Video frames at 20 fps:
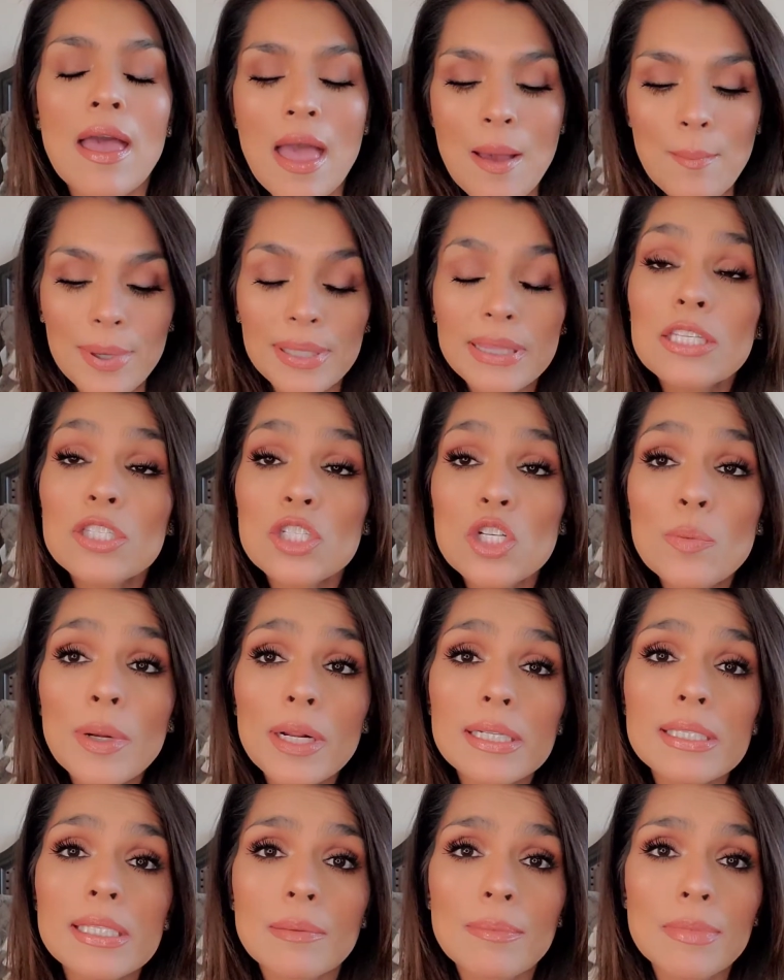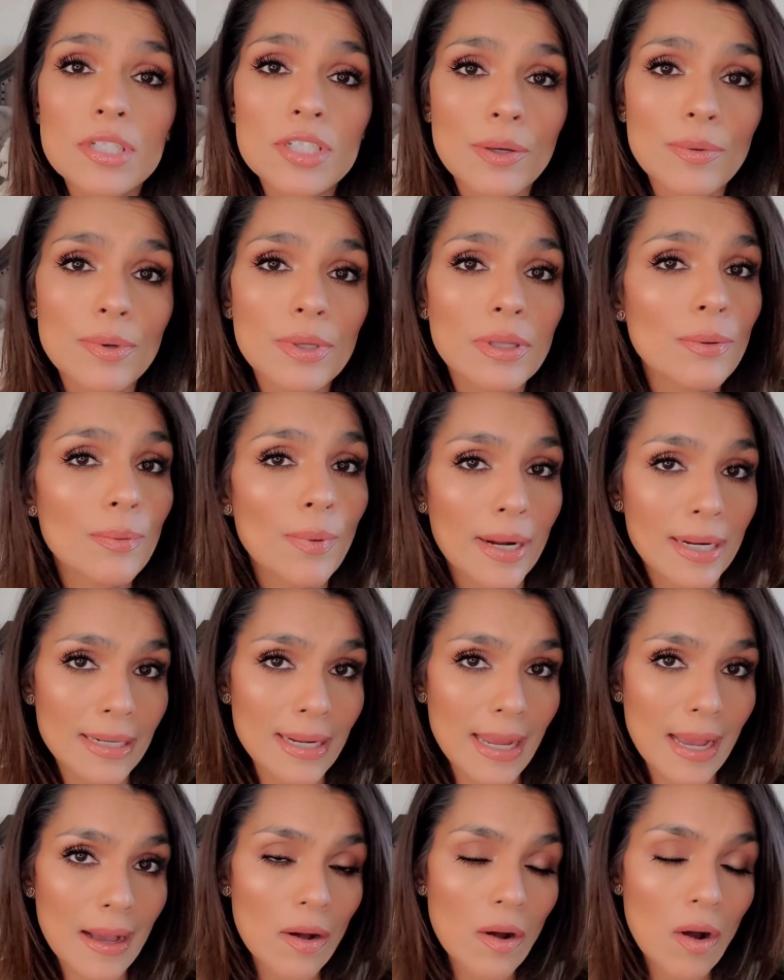But these two products that I'm going to share with you right
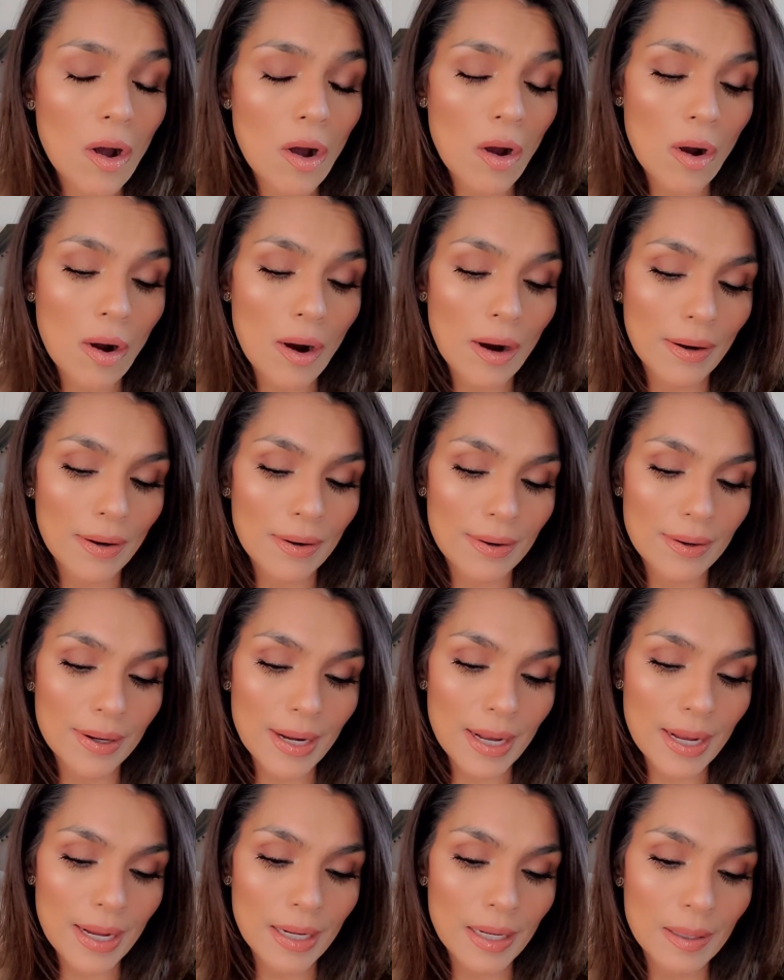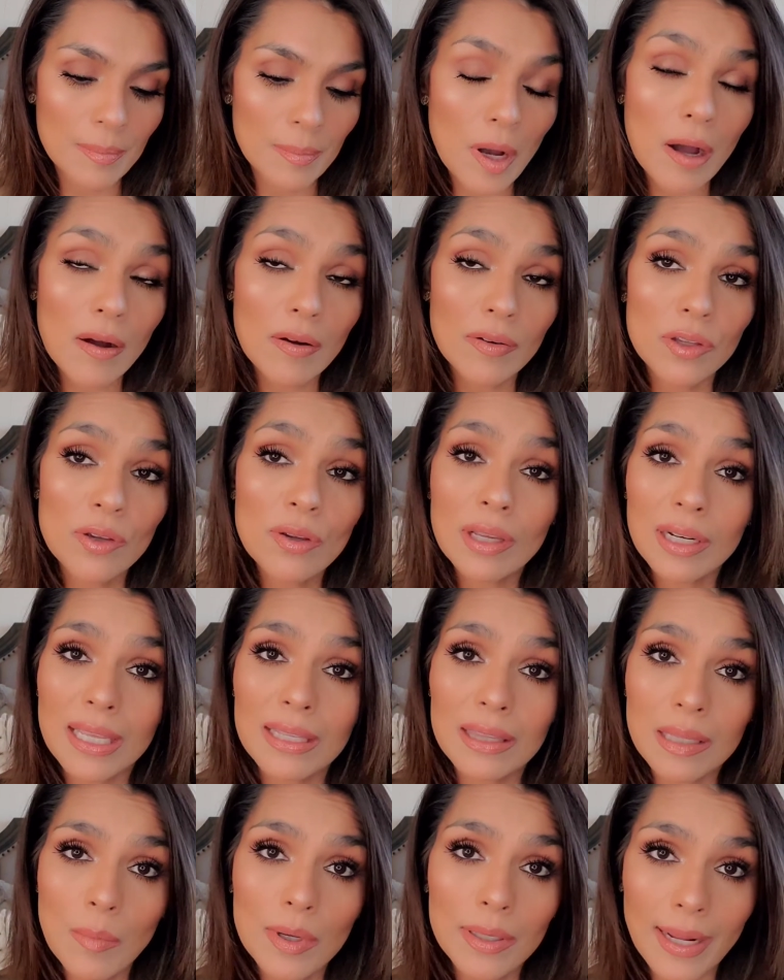now are, you can
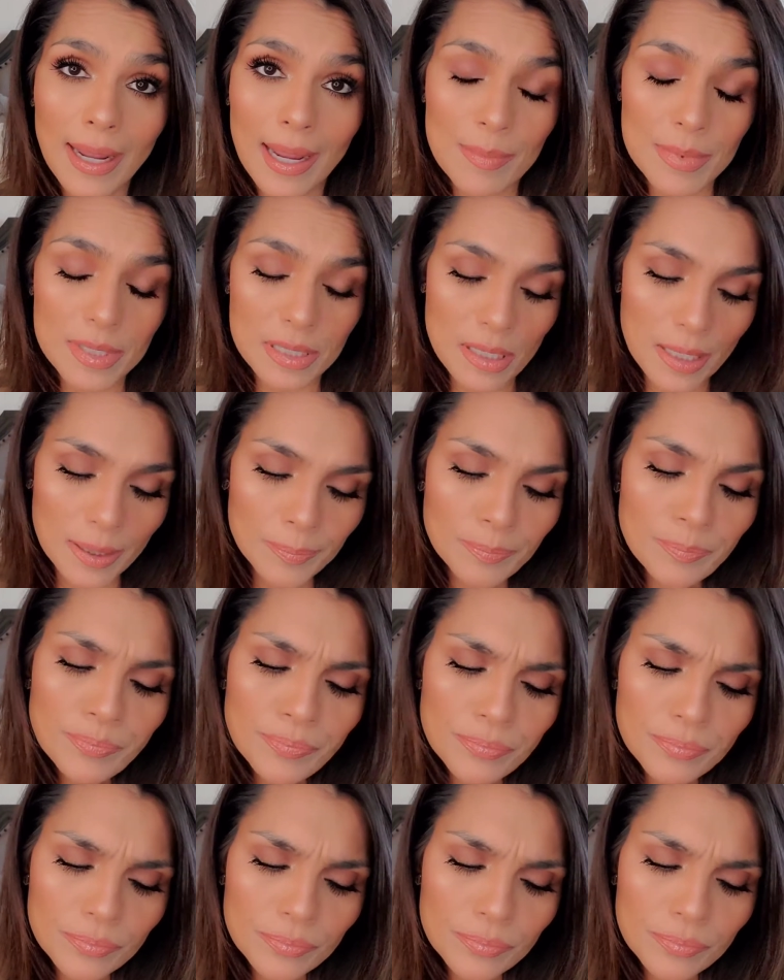get them on Amazon.